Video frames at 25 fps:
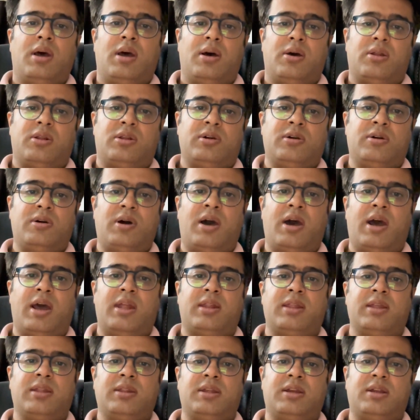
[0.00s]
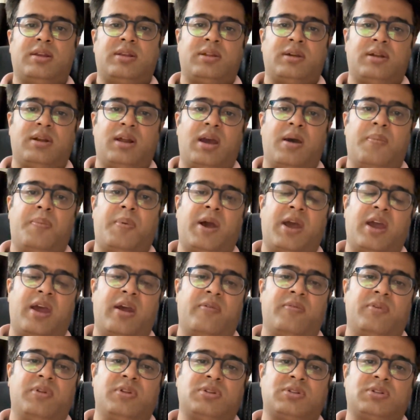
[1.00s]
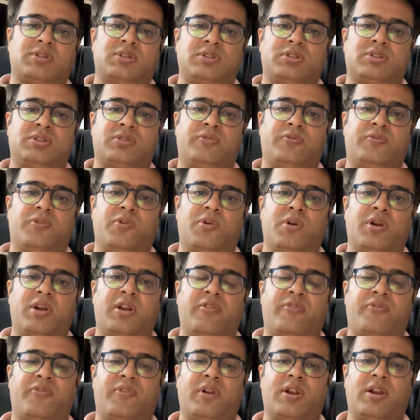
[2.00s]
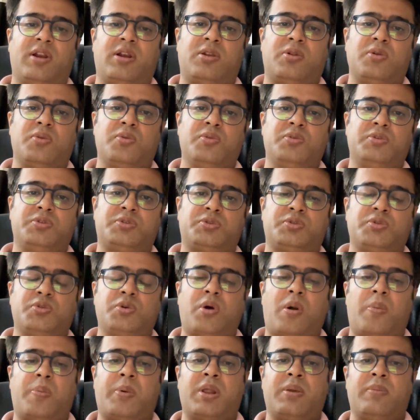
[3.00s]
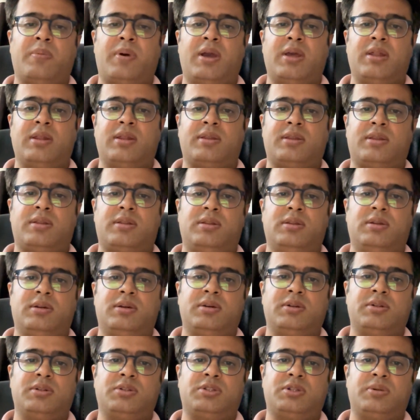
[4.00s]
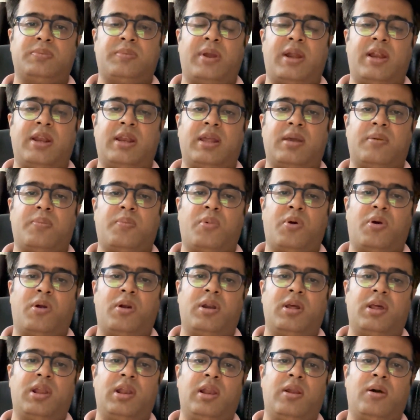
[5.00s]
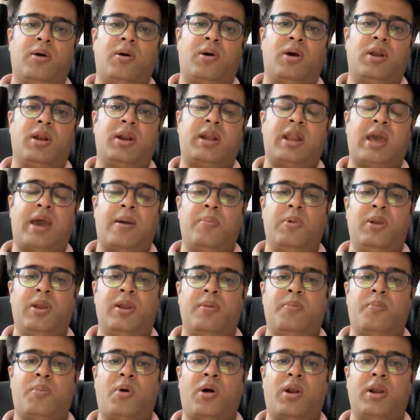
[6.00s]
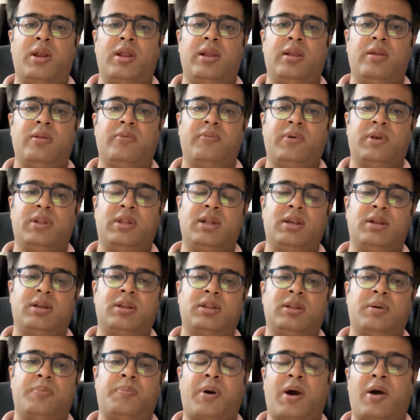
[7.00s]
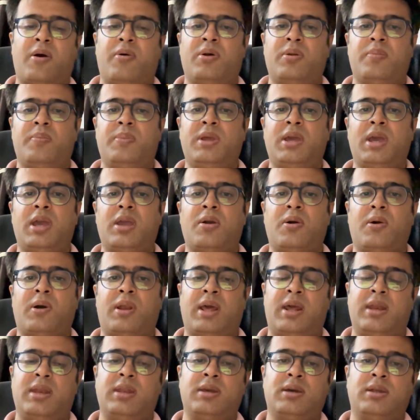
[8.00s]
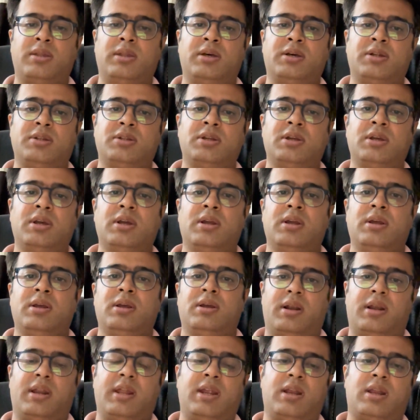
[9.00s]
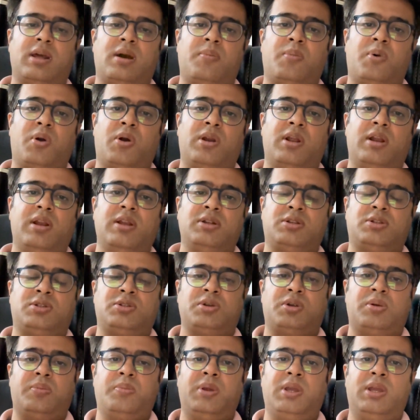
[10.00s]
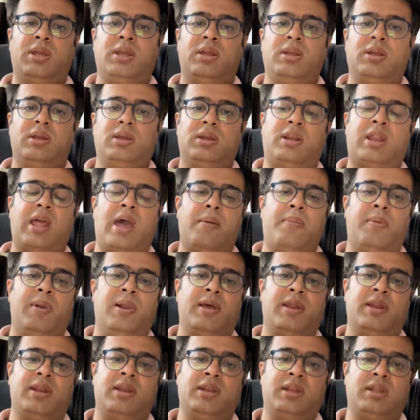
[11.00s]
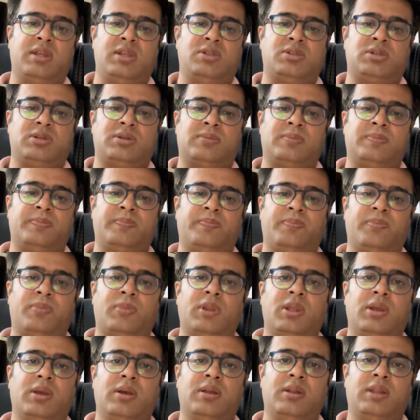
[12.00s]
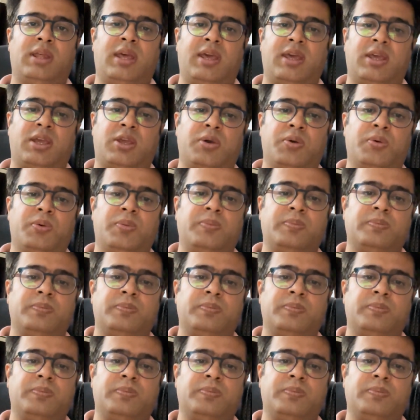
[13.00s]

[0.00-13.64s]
So I think that's a wrap. I have discussed 4 different tools to optimize the semantic model or a tabular model, whether it is a Power BI or any other data model. It should be tabular in nature. Thank you.